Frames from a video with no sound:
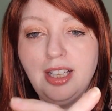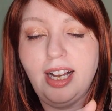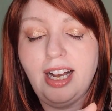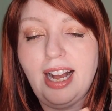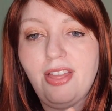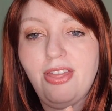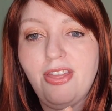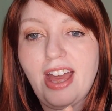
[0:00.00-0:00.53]

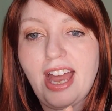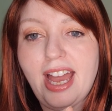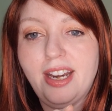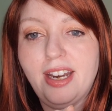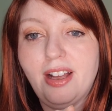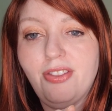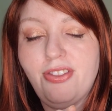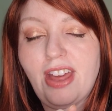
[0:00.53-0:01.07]
and
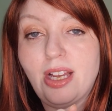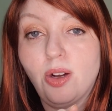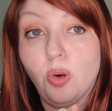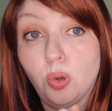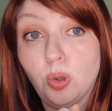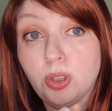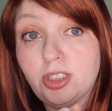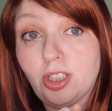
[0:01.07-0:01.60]
then they
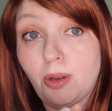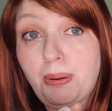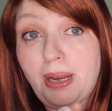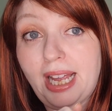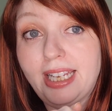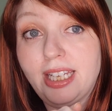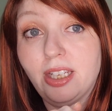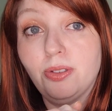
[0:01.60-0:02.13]
also
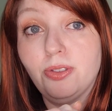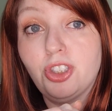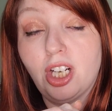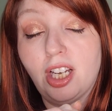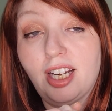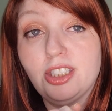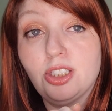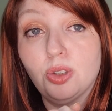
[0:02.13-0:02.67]
pay you
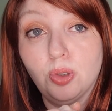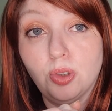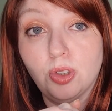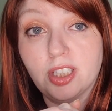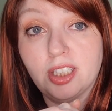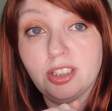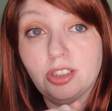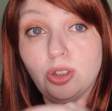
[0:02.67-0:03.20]
July to
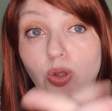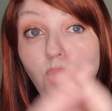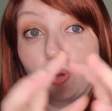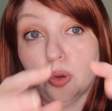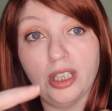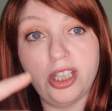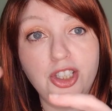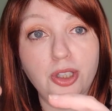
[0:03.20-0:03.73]
August,
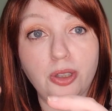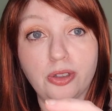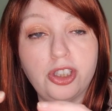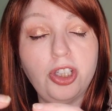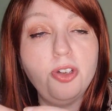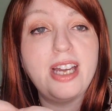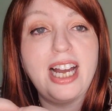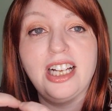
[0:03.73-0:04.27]
all in June.
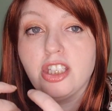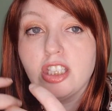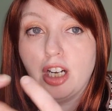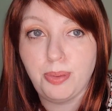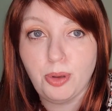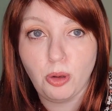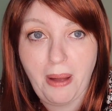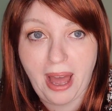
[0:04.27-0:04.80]
So you get a
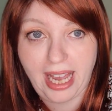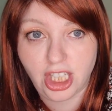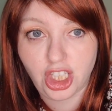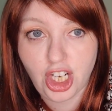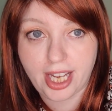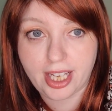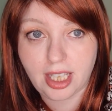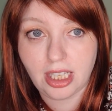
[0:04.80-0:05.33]
double
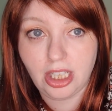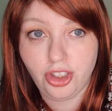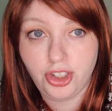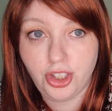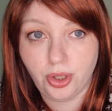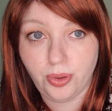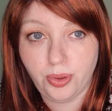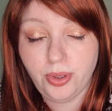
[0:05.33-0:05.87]
paycheck in
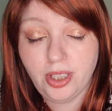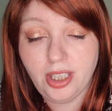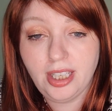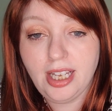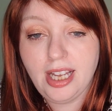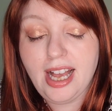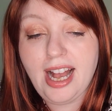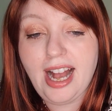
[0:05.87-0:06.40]
June,
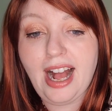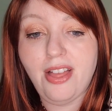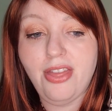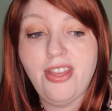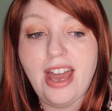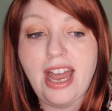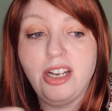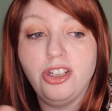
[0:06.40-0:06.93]

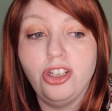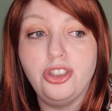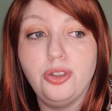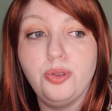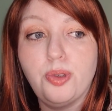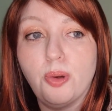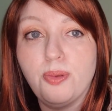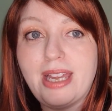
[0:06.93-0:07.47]
and then you
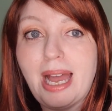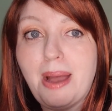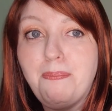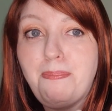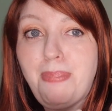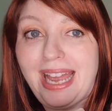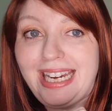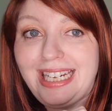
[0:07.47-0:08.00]
don't get
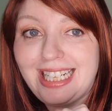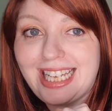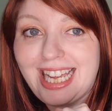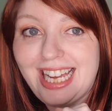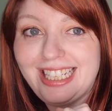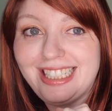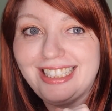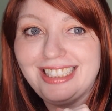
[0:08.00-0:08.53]
paid
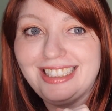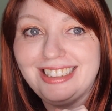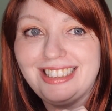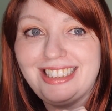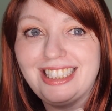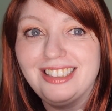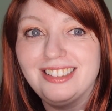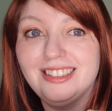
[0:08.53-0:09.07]
again
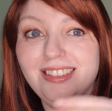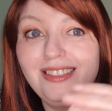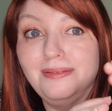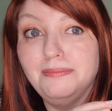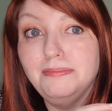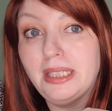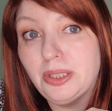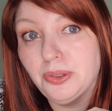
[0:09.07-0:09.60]
until
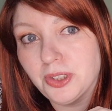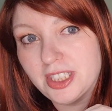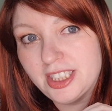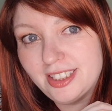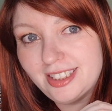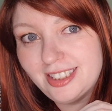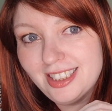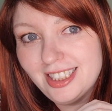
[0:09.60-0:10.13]

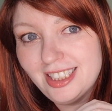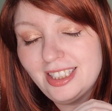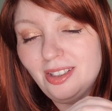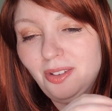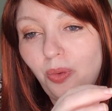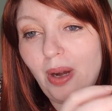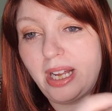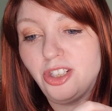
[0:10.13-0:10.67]
mid-August
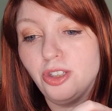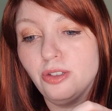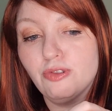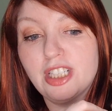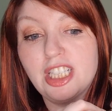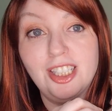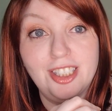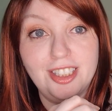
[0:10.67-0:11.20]
when you
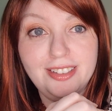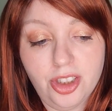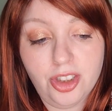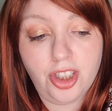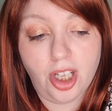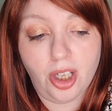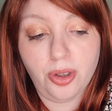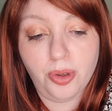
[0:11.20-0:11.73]
return.
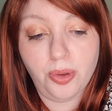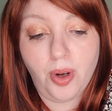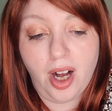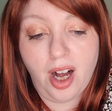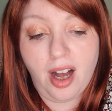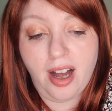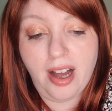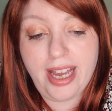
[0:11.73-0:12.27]
So
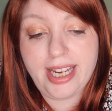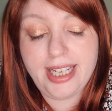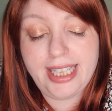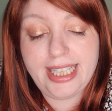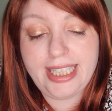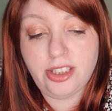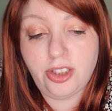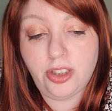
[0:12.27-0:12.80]
I
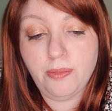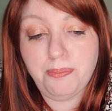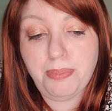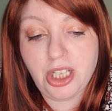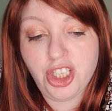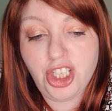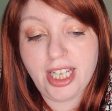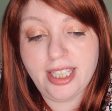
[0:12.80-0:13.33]
need to
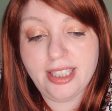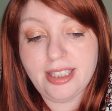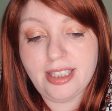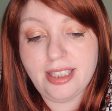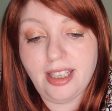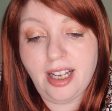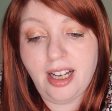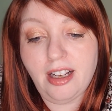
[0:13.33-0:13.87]
budget
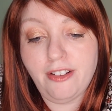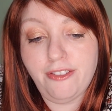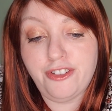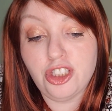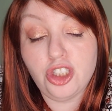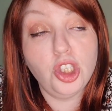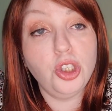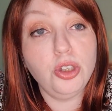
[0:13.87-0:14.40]
for
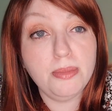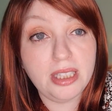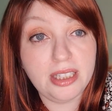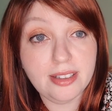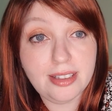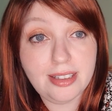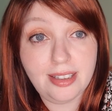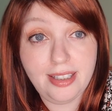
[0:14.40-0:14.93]
2
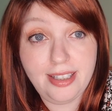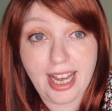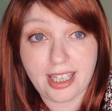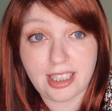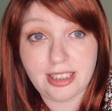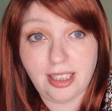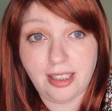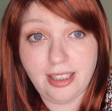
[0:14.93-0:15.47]
months
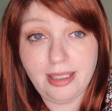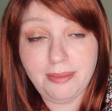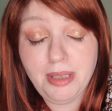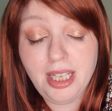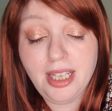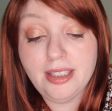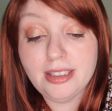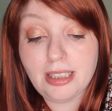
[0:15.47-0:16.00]
next time
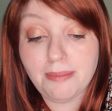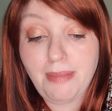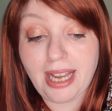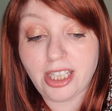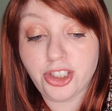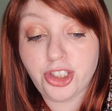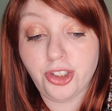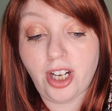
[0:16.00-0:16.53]
to
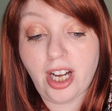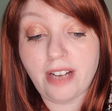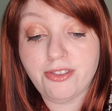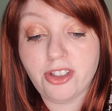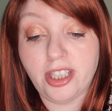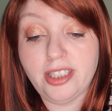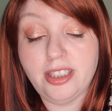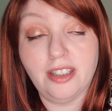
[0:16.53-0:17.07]
make sure I've
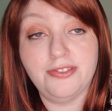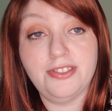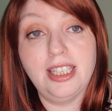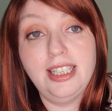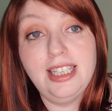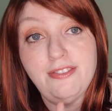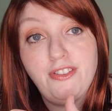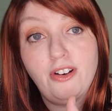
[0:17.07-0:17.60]
got enough to
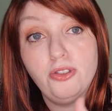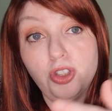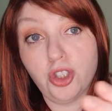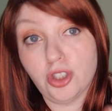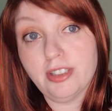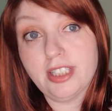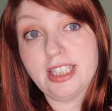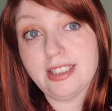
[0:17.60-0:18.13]
live on
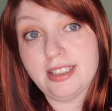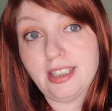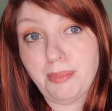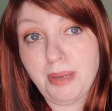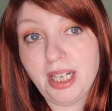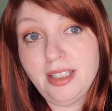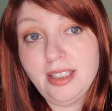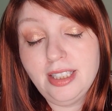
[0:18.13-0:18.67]
during the
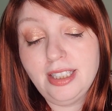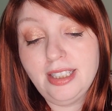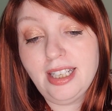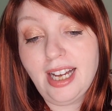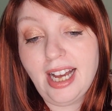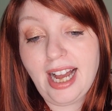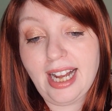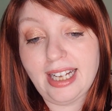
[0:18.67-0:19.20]
summer
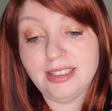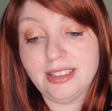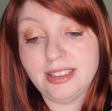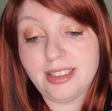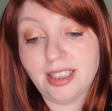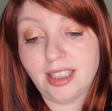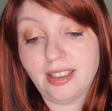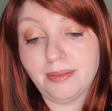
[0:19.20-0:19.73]
and
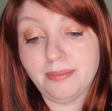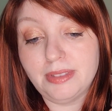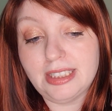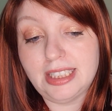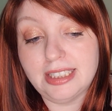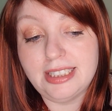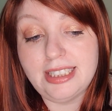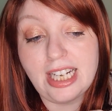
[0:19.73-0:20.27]

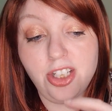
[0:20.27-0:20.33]
to send